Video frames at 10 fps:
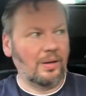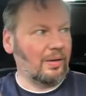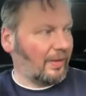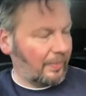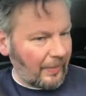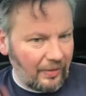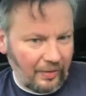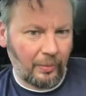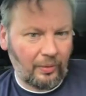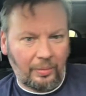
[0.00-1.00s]

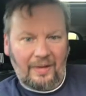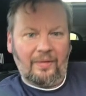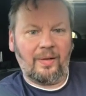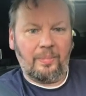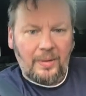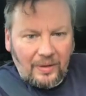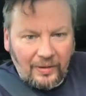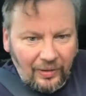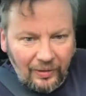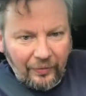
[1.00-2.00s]
Dispensed with 25
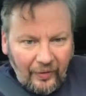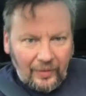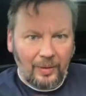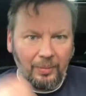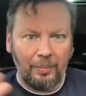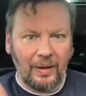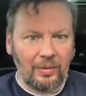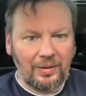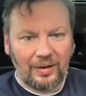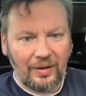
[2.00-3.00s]
parcels, filled up the
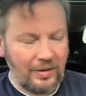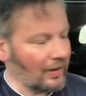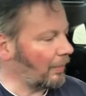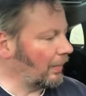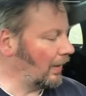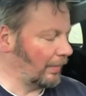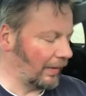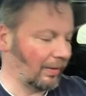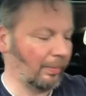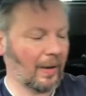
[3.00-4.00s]
petrol station. That made him
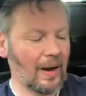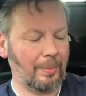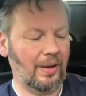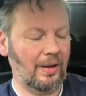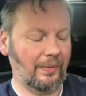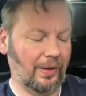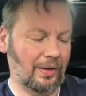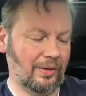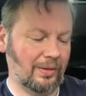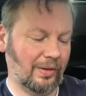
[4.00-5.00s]
super happy, of
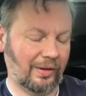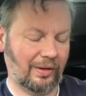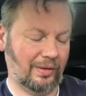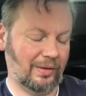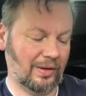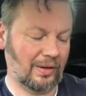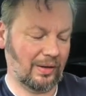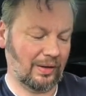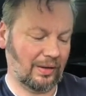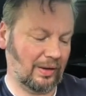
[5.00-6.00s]
course.
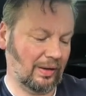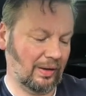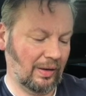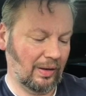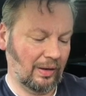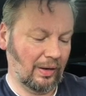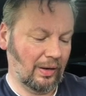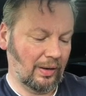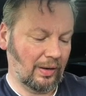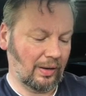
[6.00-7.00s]
And
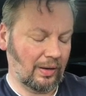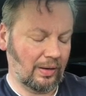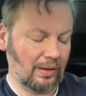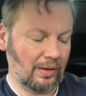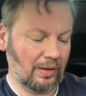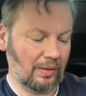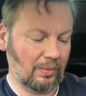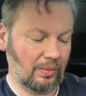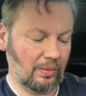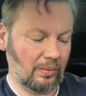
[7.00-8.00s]

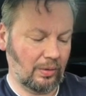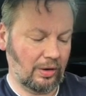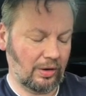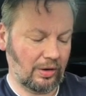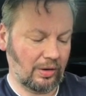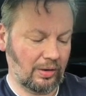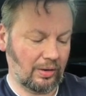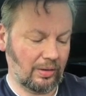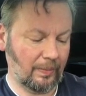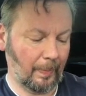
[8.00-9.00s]
now we
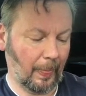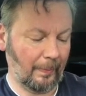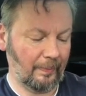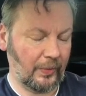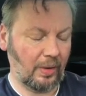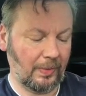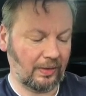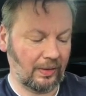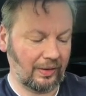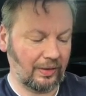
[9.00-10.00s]
shall do
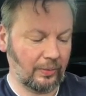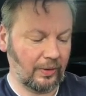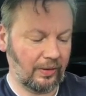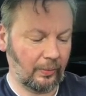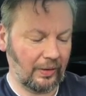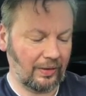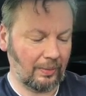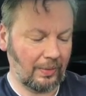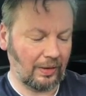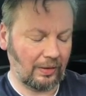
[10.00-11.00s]
Mr. Analysis Words of
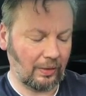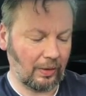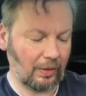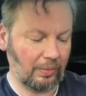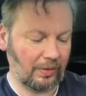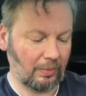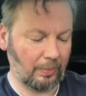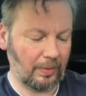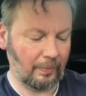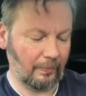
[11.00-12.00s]
Wisdom and then go home, because I'm a
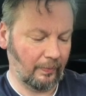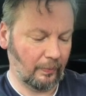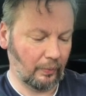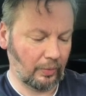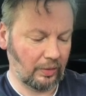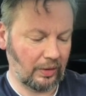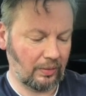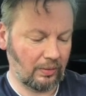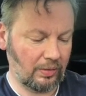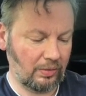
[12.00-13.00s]
bit worn
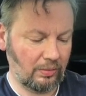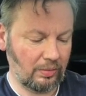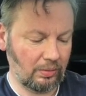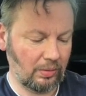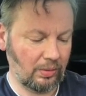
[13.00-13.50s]
out as usual.